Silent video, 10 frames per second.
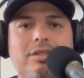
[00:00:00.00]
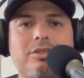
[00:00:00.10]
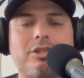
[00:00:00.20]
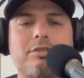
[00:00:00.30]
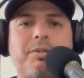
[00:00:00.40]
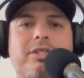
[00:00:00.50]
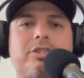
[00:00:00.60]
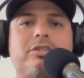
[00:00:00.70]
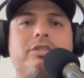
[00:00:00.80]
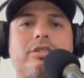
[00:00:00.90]
Just
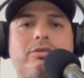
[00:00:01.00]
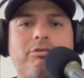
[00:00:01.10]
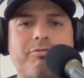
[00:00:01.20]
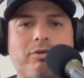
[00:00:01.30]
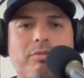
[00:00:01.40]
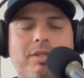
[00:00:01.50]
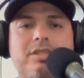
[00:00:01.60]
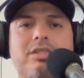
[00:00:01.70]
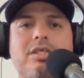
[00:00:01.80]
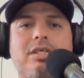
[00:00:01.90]
because you're in uniform, it
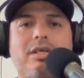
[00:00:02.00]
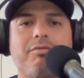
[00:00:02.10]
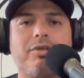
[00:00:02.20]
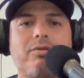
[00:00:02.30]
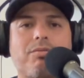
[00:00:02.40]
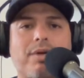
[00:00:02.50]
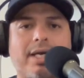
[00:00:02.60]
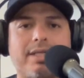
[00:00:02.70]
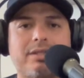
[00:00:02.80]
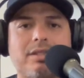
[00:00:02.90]
doesn't give you the
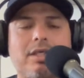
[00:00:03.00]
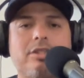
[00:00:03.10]
right